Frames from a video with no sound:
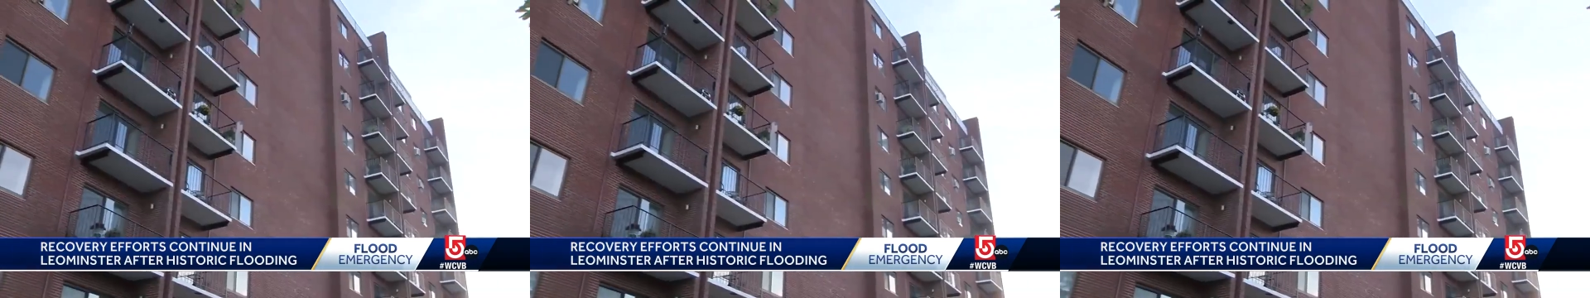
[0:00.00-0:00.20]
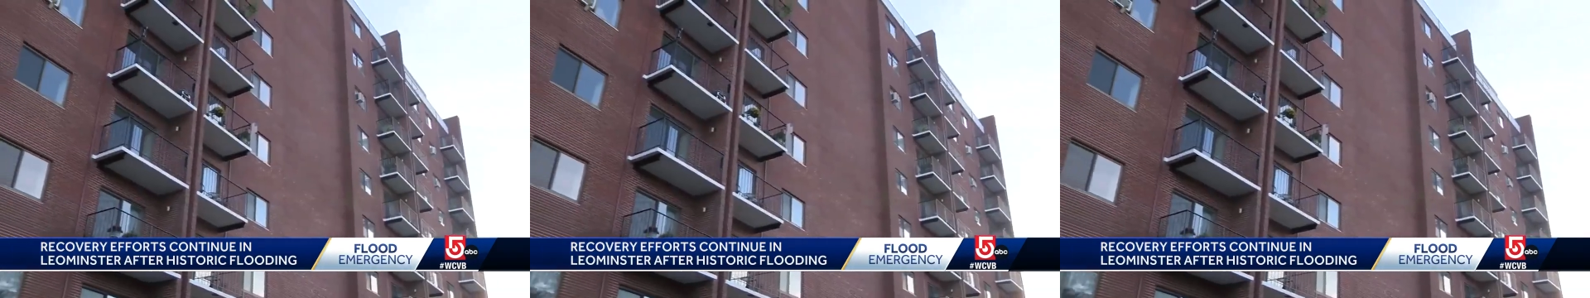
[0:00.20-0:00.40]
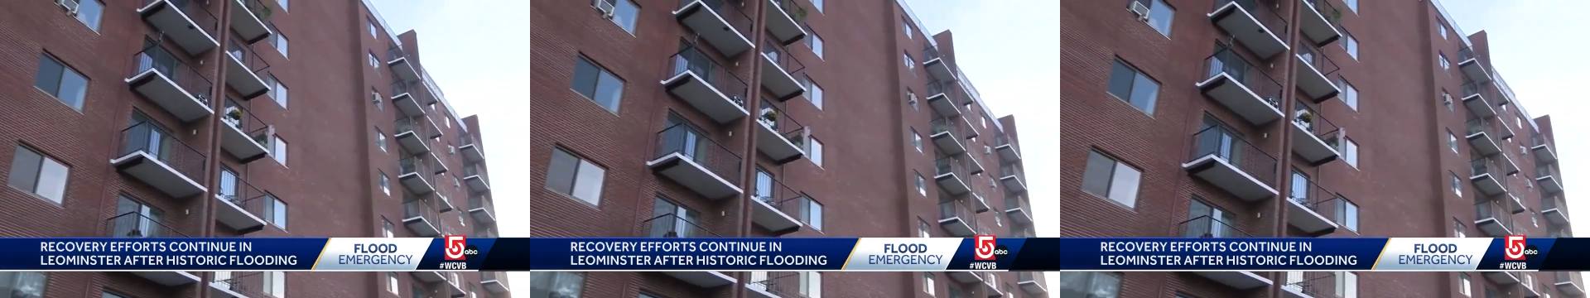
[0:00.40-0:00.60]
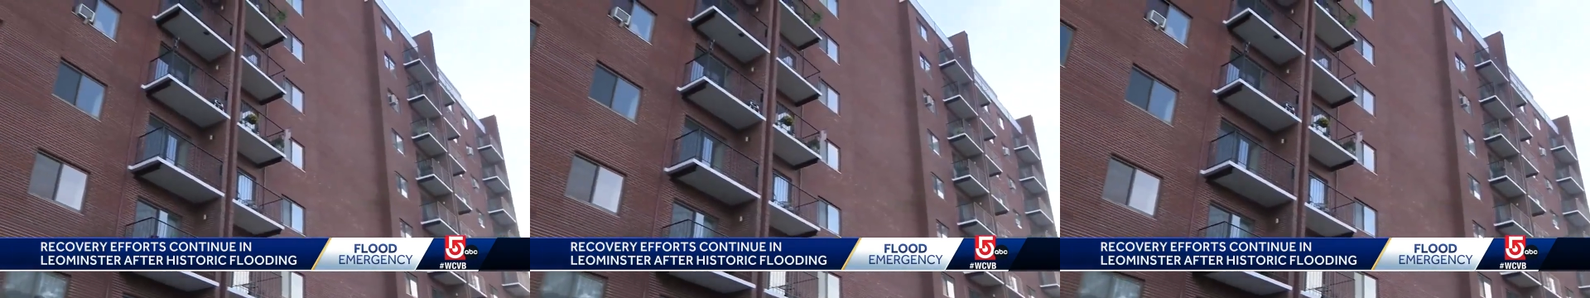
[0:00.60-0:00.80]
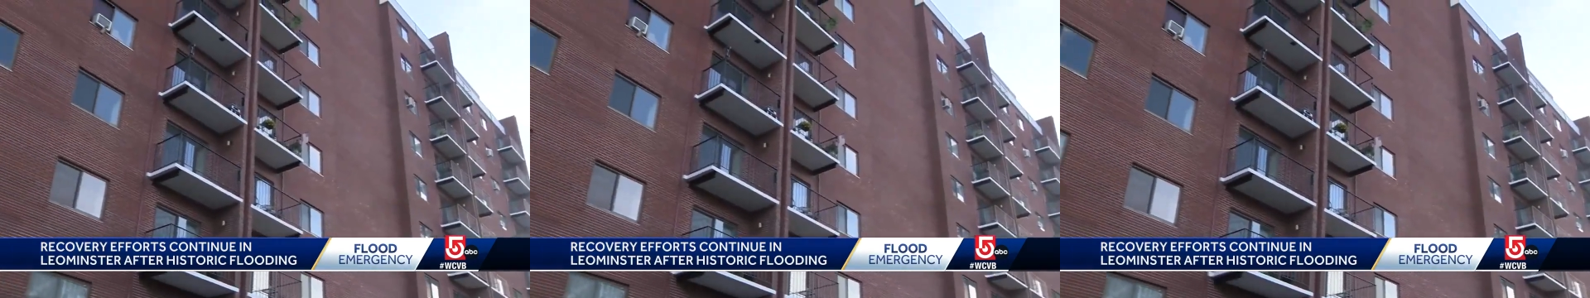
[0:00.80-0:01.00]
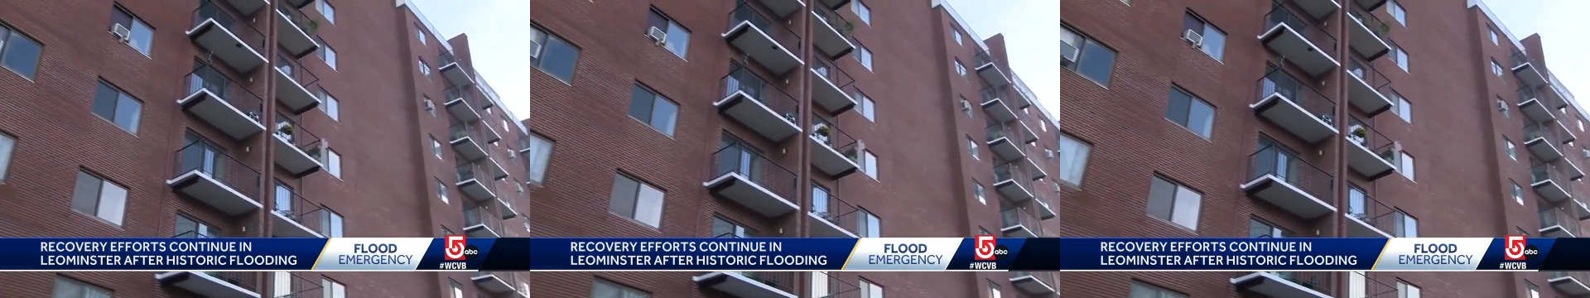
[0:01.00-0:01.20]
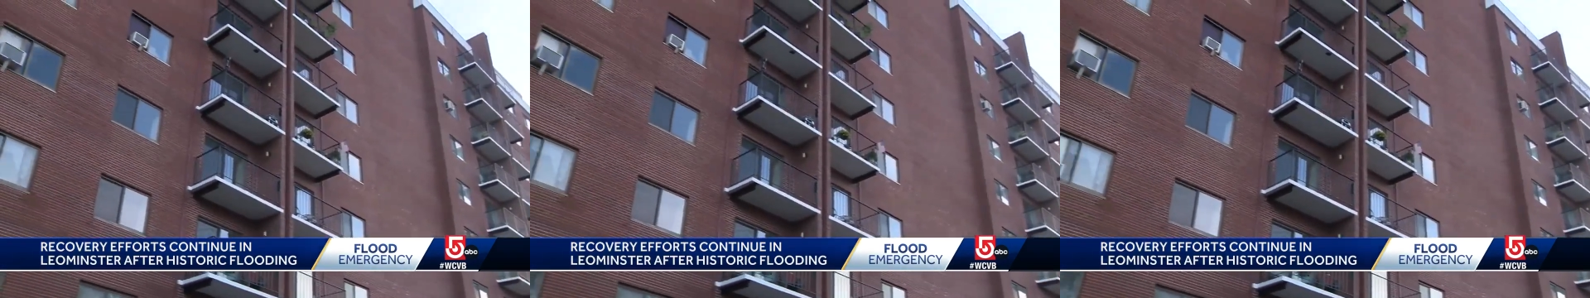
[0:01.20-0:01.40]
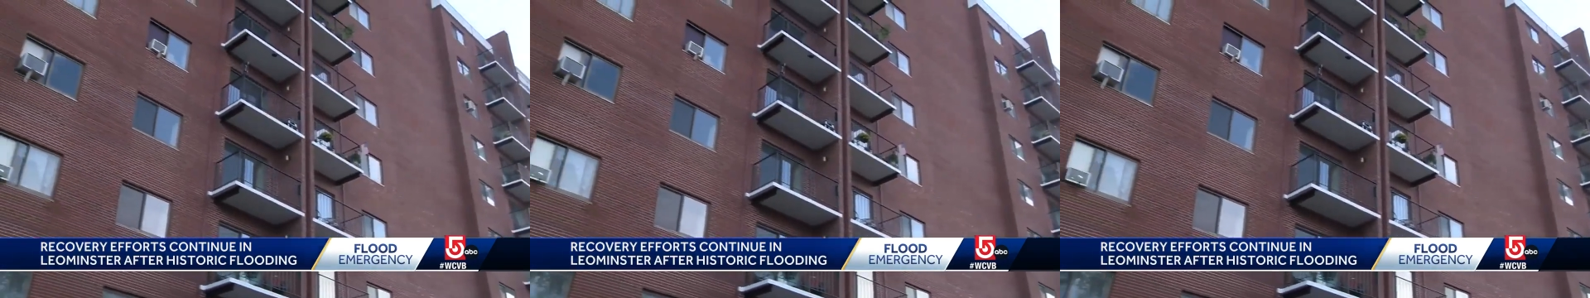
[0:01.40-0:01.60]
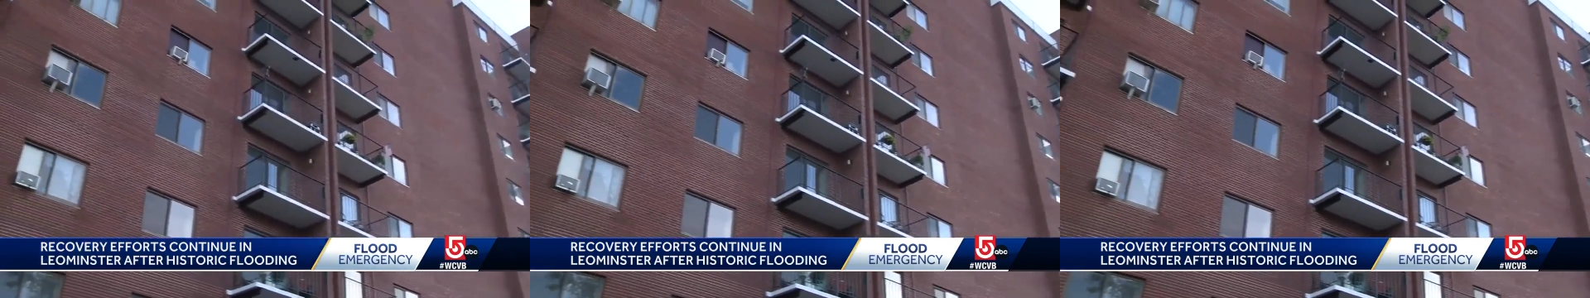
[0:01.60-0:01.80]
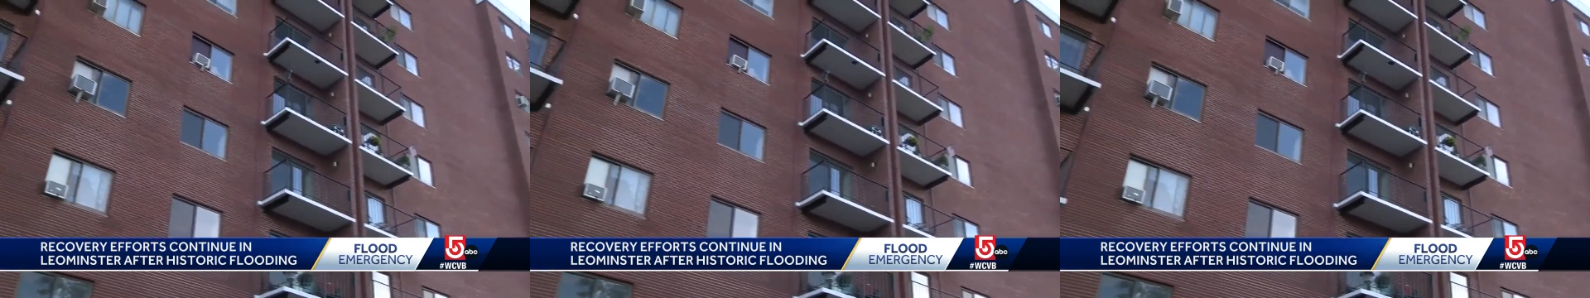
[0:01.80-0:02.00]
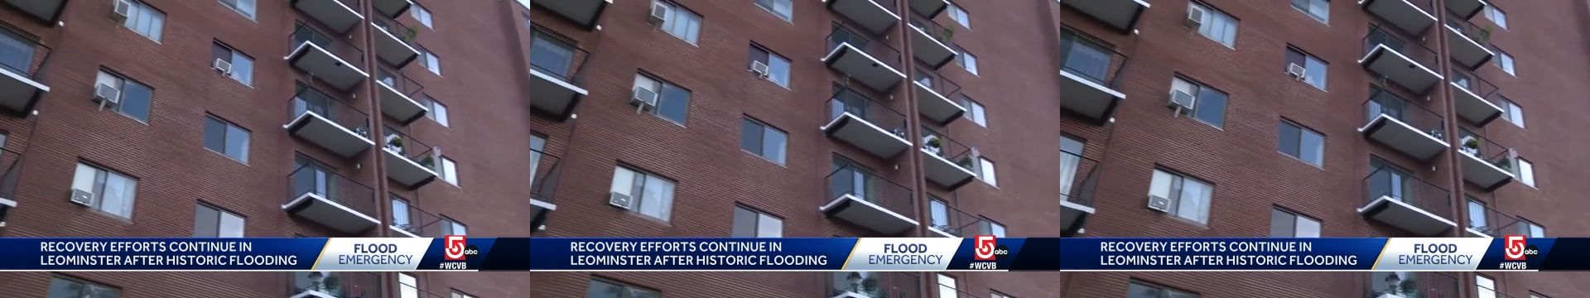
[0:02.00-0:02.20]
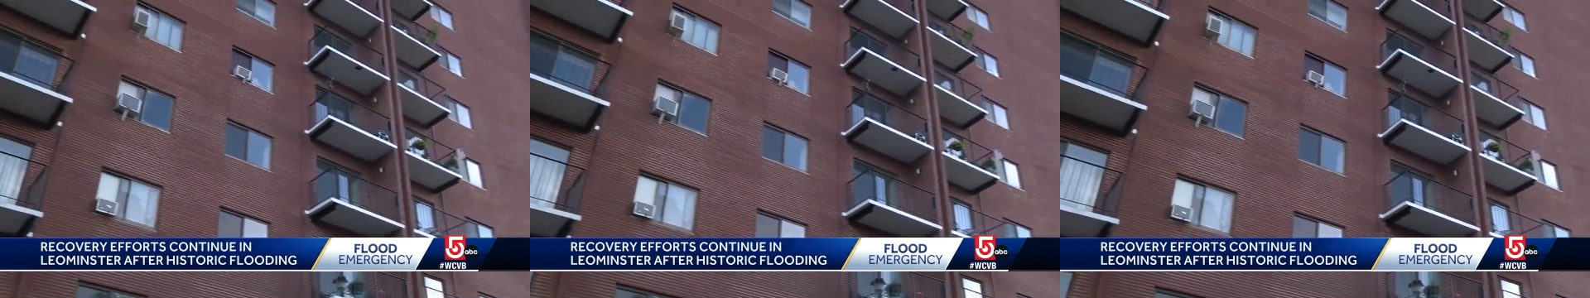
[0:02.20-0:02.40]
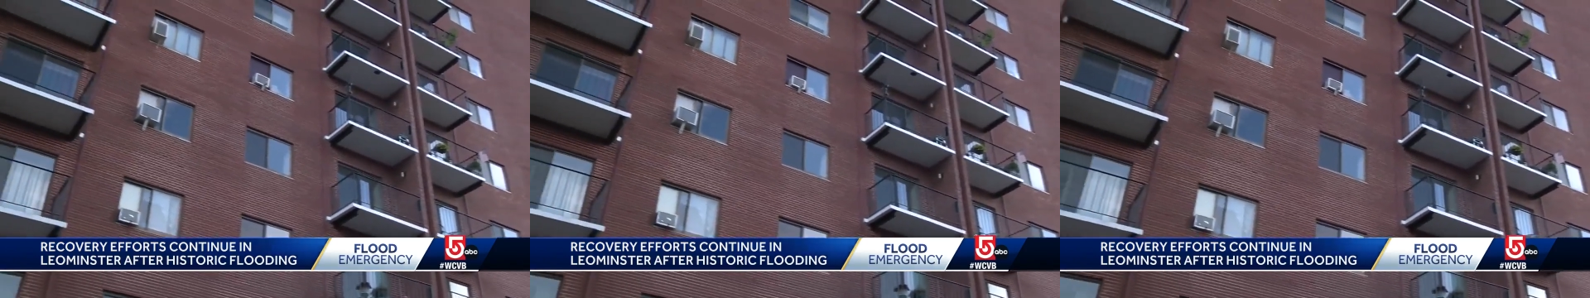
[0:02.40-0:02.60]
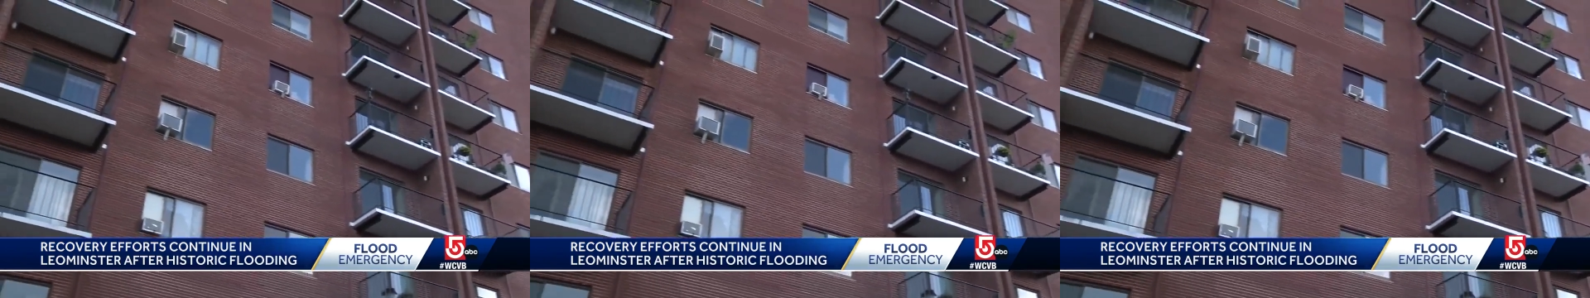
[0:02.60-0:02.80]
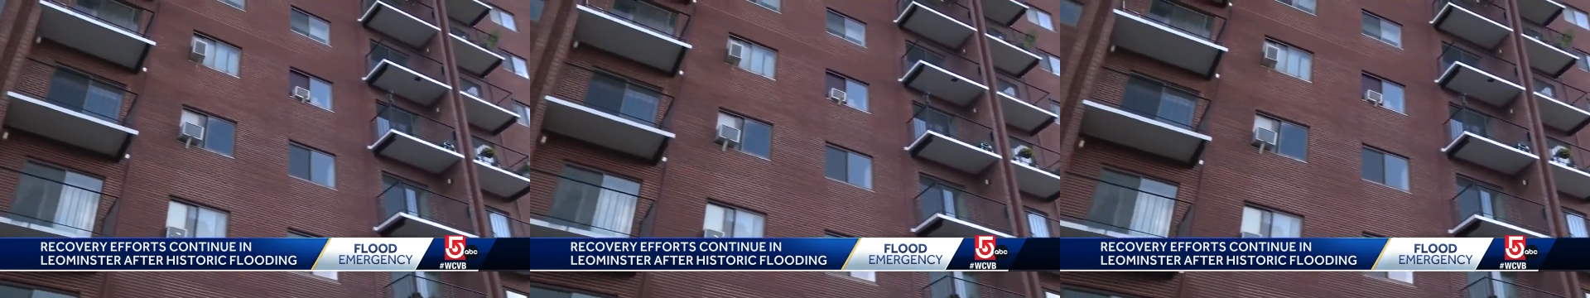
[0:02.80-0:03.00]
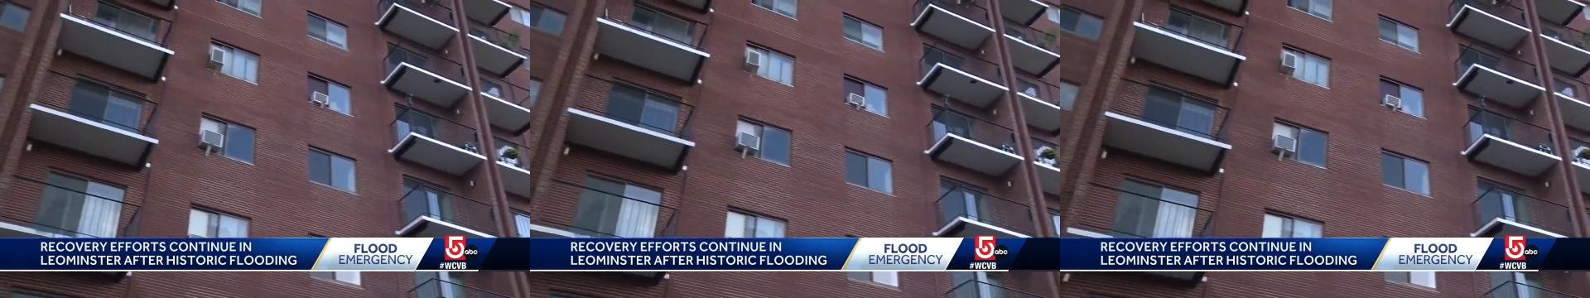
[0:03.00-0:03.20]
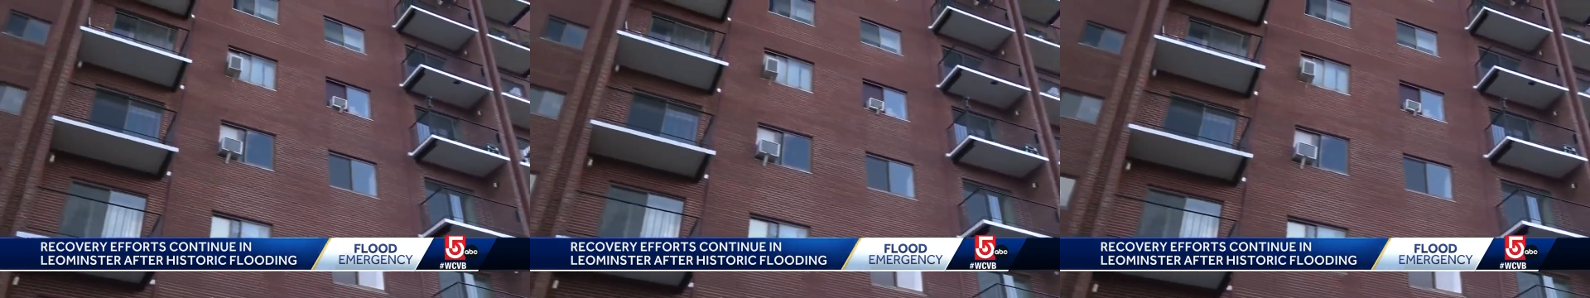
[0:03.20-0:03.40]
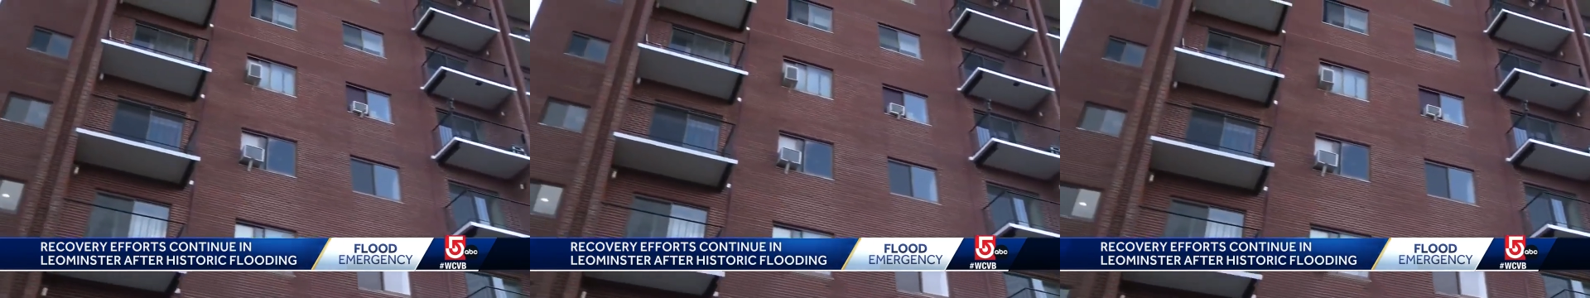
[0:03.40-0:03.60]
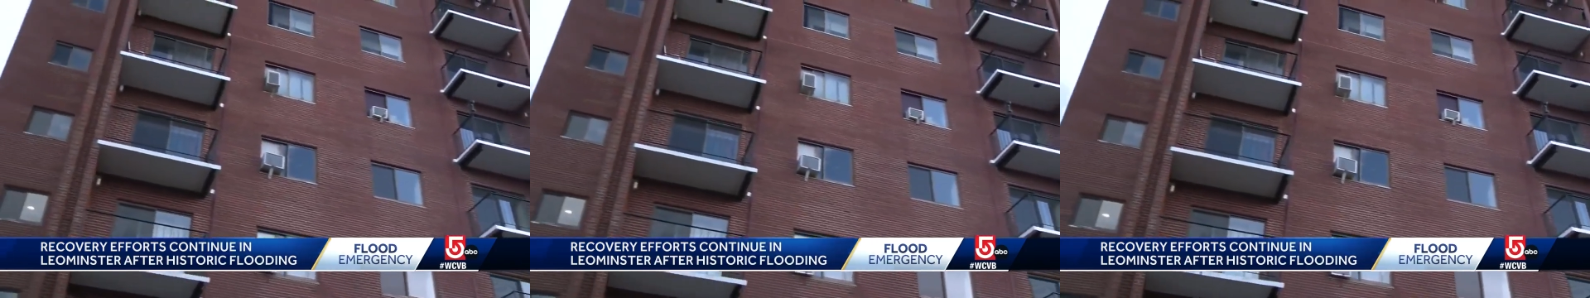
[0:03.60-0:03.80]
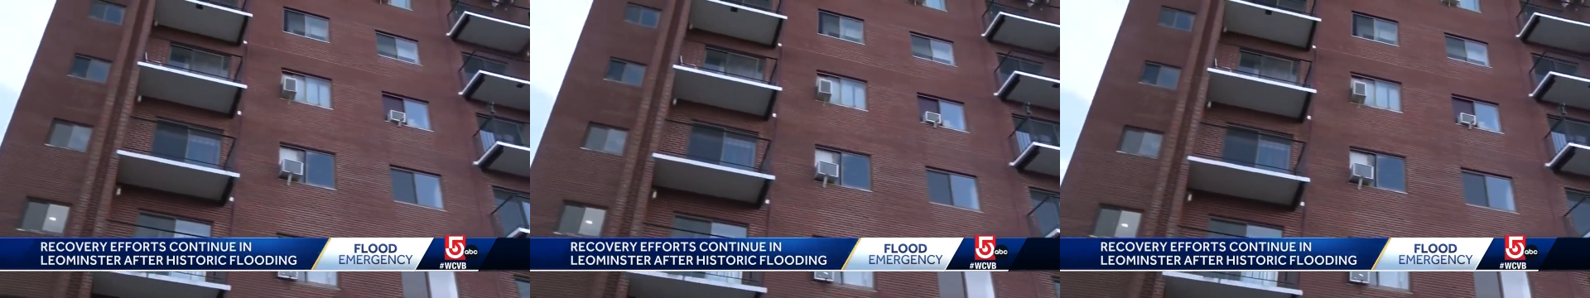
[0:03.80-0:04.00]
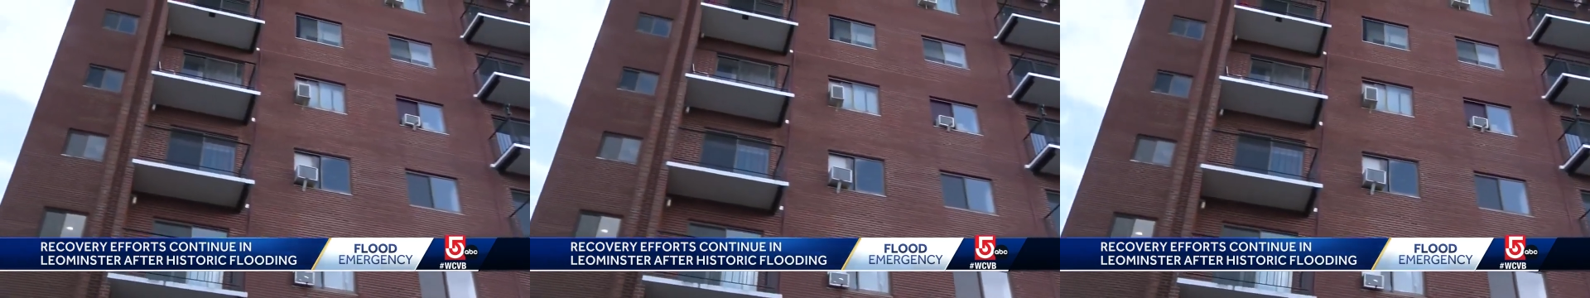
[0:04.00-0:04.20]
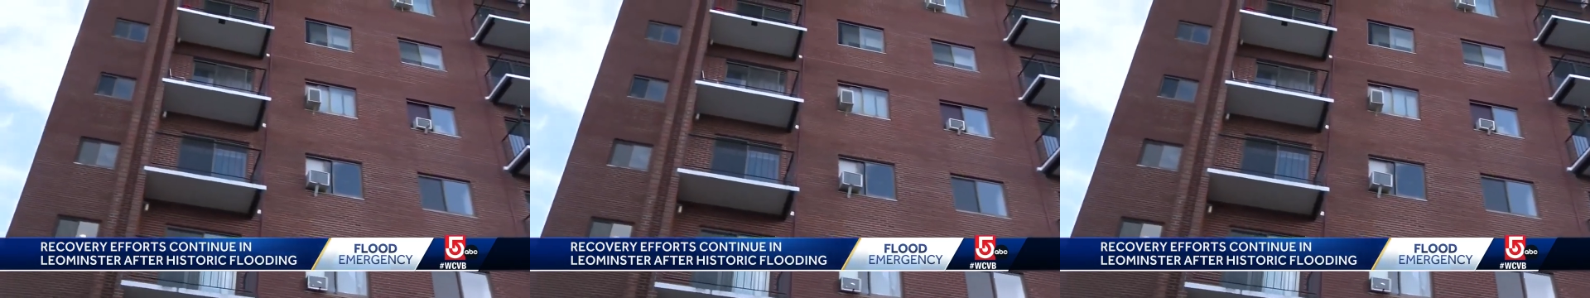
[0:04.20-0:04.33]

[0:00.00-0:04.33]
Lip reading: Nobody's mouth can be seen.